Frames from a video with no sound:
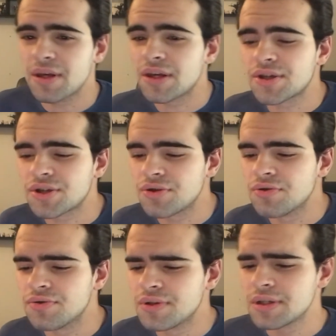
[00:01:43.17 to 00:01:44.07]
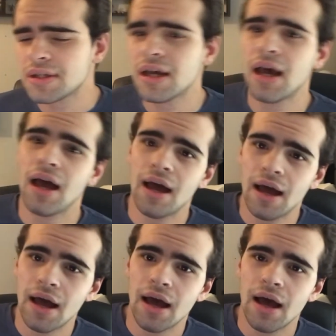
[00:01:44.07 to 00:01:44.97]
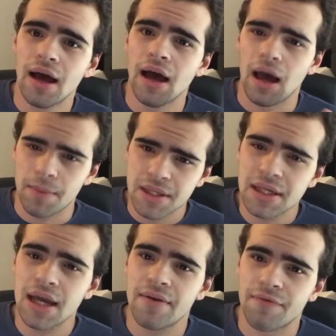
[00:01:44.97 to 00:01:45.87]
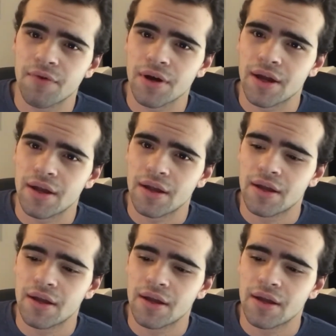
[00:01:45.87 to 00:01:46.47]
issues, I'm excited for it.